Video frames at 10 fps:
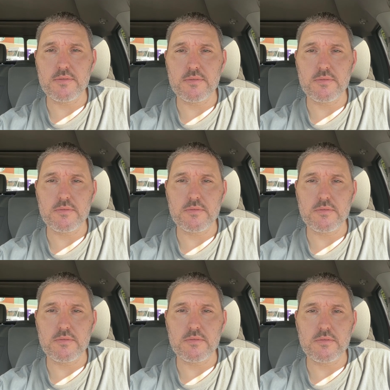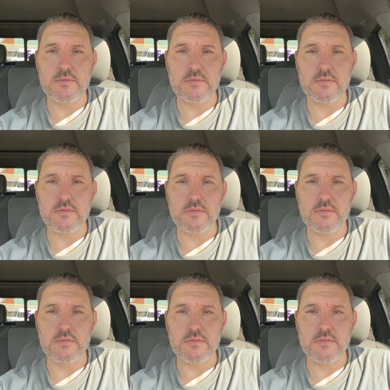
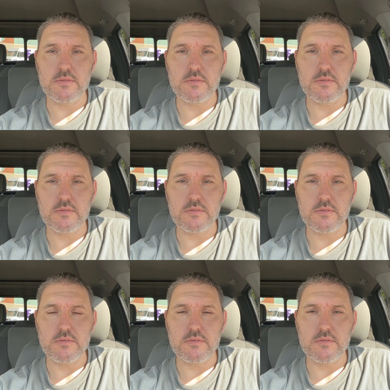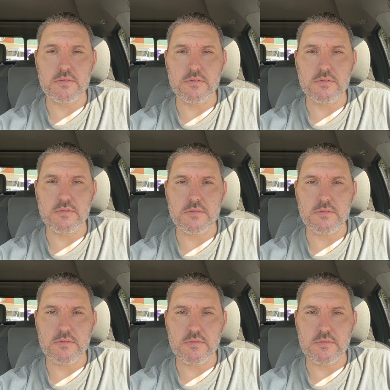
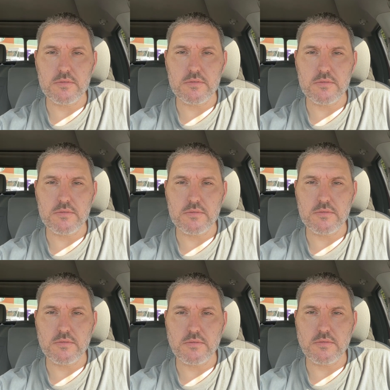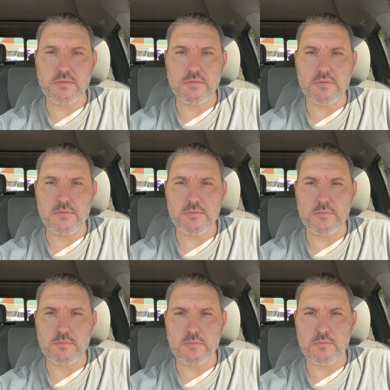
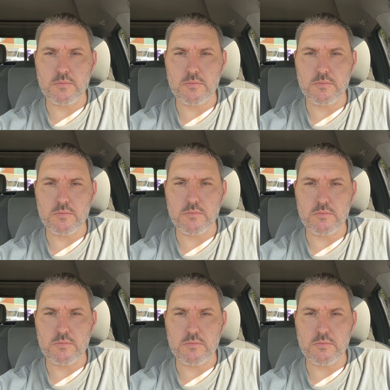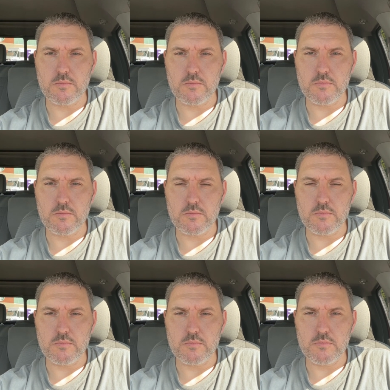
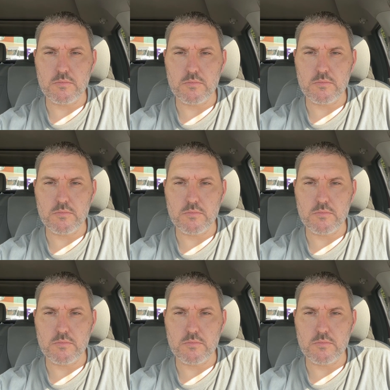[no speech]